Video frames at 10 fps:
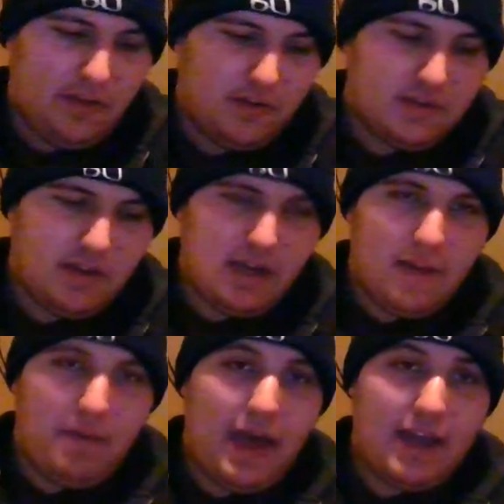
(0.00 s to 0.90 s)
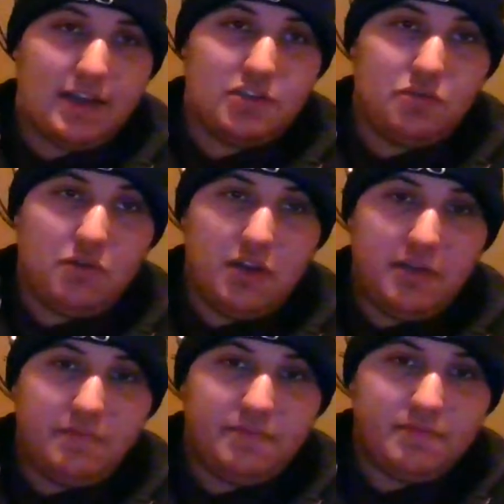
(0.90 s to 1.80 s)
So I got a pack of 20
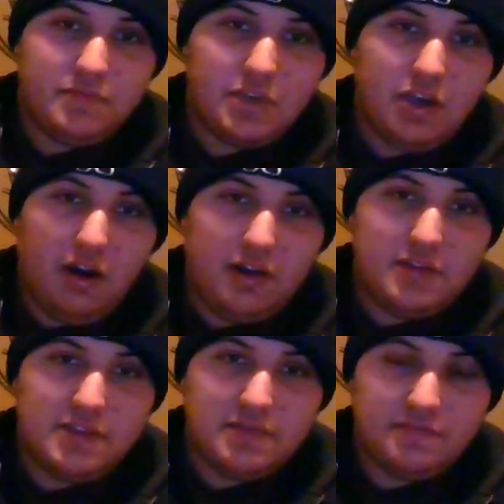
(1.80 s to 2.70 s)
cards.